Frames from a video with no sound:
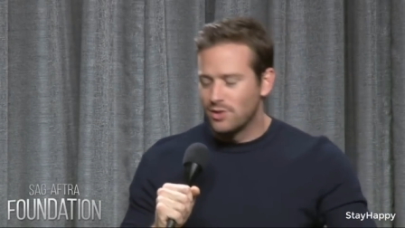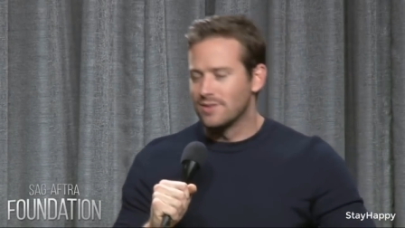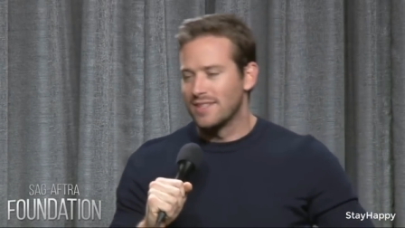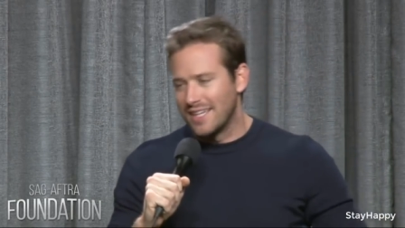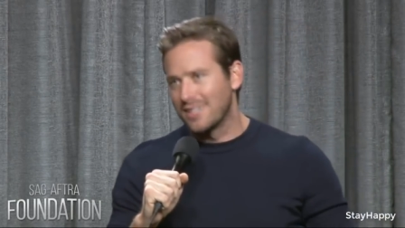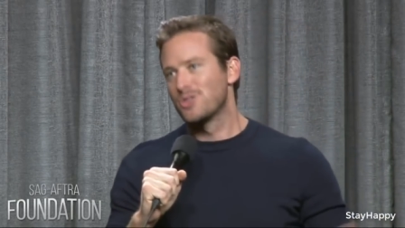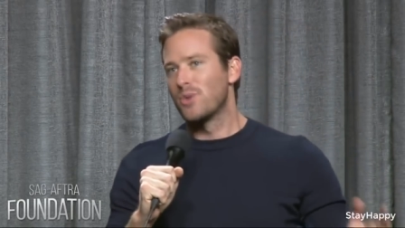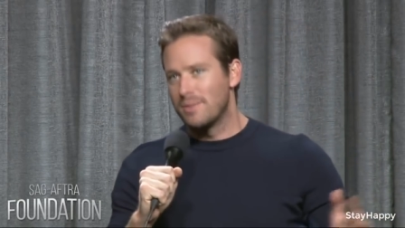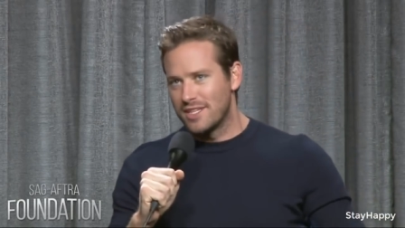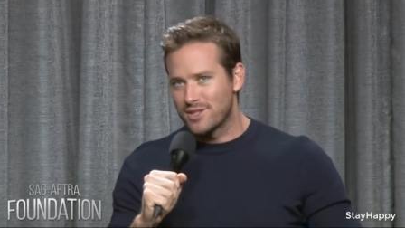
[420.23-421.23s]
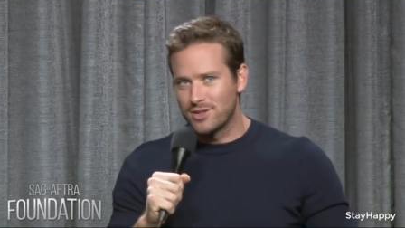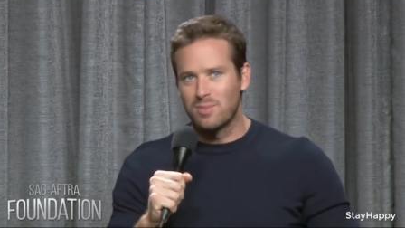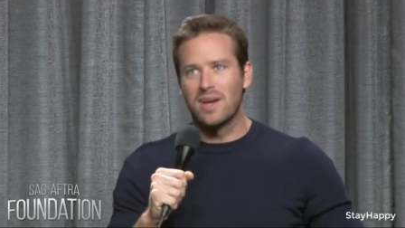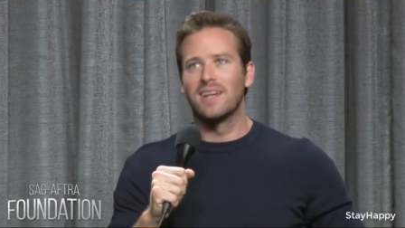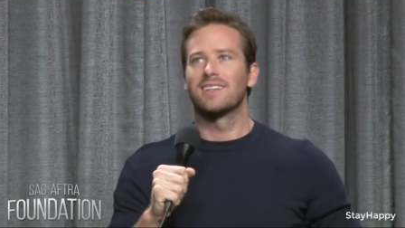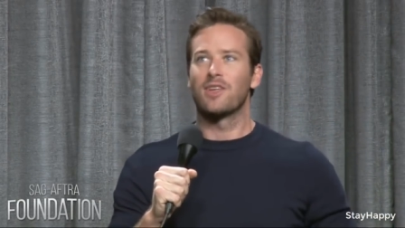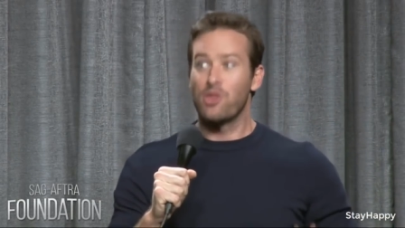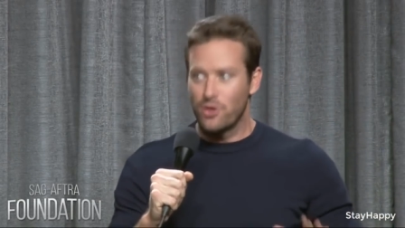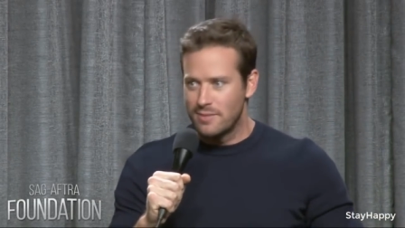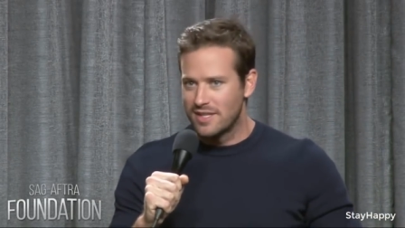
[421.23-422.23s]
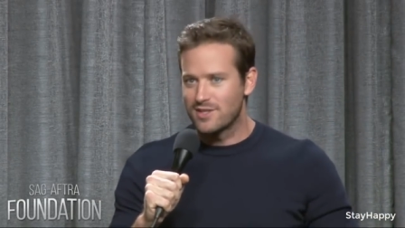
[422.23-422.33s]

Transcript: And like 20 minutes goes by, 30 minutes goes